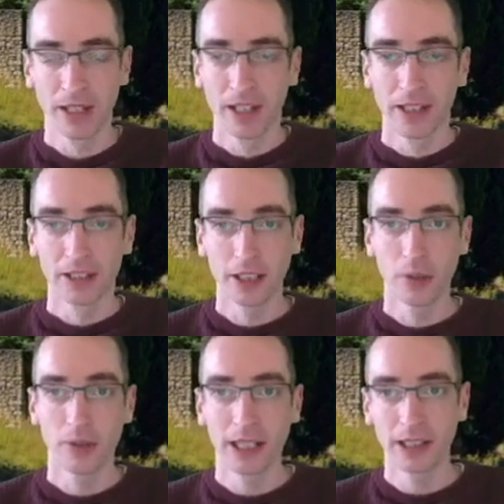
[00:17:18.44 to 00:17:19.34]
So
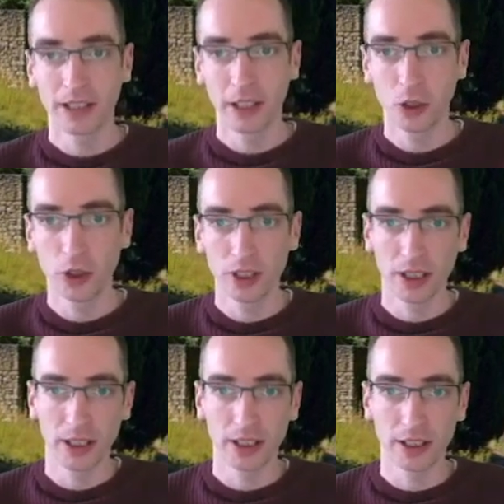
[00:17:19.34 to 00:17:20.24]
that's a good
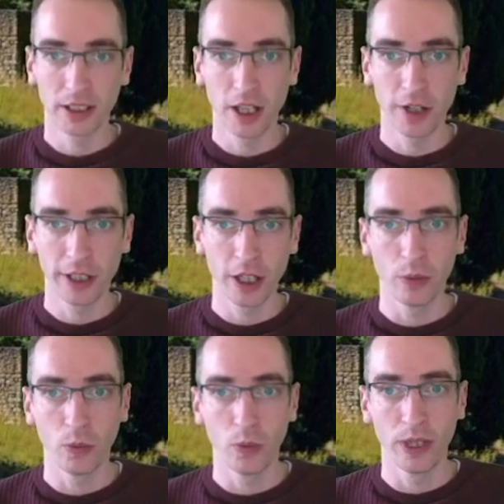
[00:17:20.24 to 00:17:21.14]

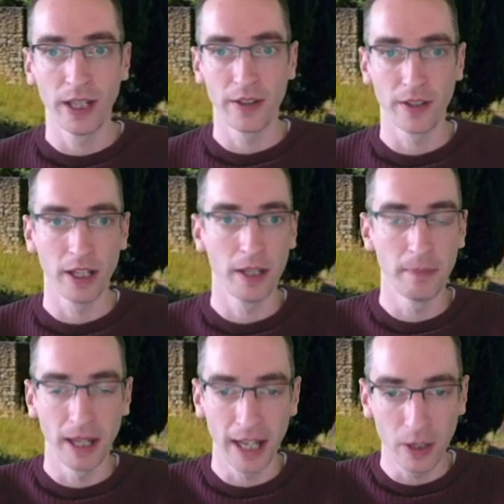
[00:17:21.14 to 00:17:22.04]
scenario with
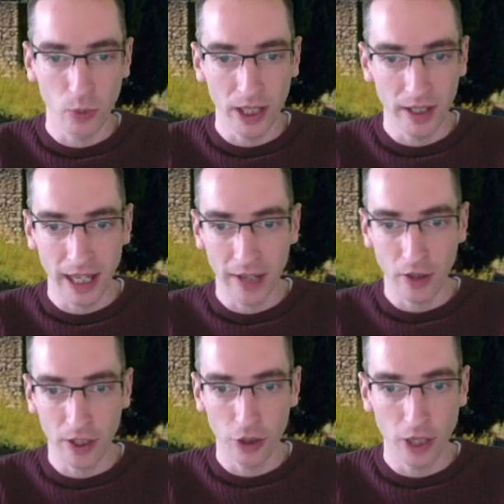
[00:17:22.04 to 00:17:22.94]
headwind there
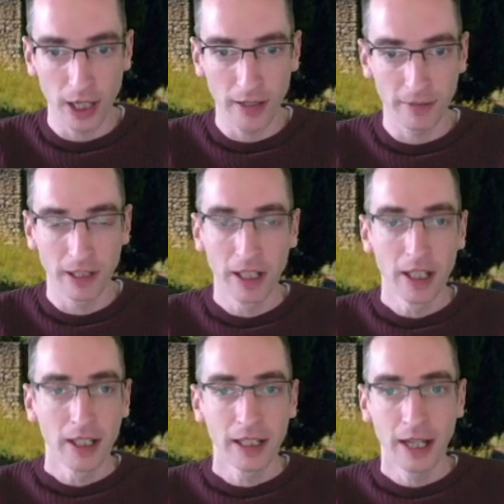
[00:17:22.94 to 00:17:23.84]
on the drive.
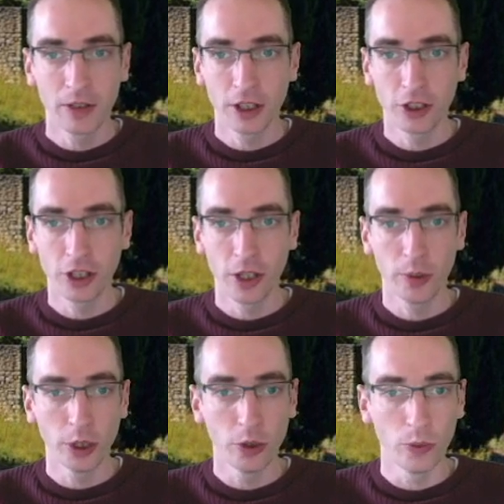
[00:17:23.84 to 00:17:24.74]
Now going to show
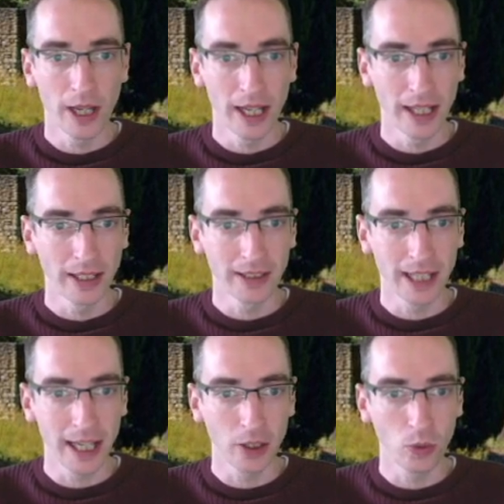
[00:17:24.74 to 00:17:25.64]
you a
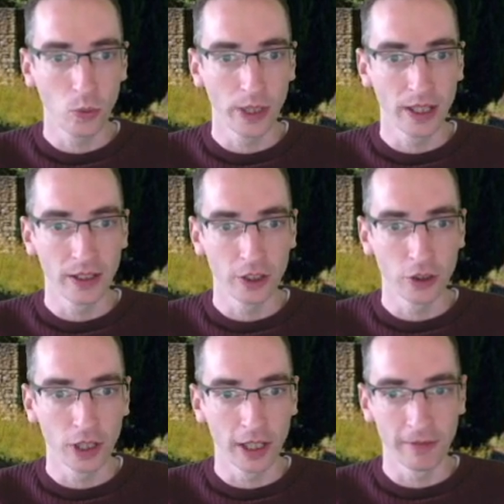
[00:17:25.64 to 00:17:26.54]
tailwind
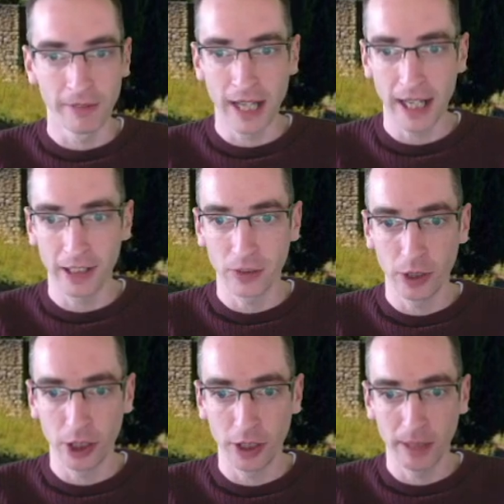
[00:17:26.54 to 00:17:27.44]
drive next,
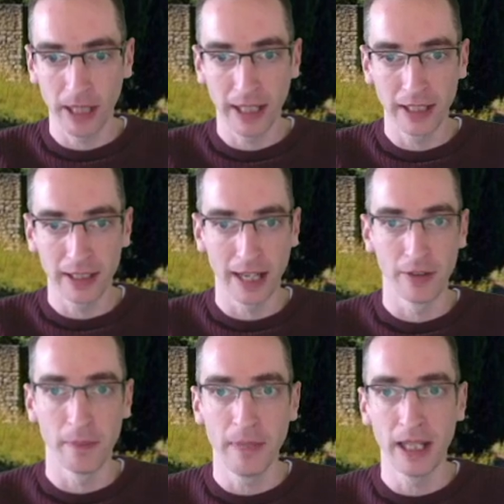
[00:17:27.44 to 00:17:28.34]
which is playing down
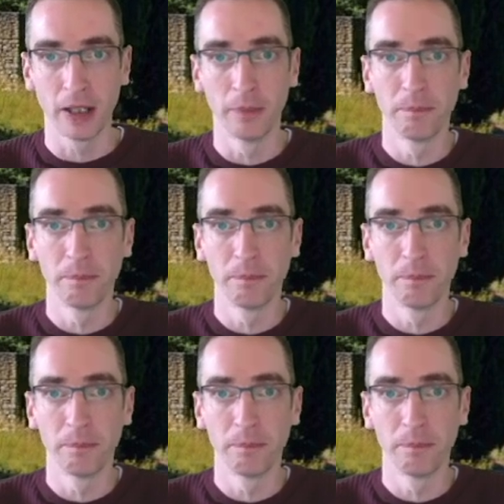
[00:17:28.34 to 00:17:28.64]
the middle.